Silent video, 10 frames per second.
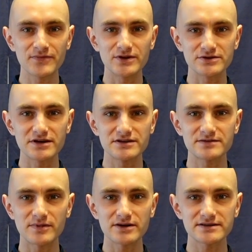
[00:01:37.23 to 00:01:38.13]
those
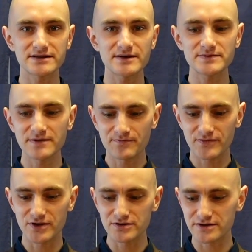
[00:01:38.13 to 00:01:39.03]
small steps,
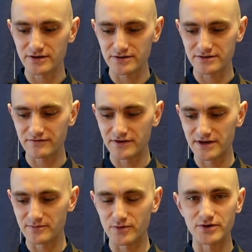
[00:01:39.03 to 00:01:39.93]
those are also very
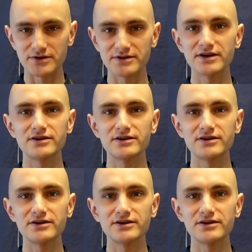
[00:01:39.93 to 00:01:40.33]
important,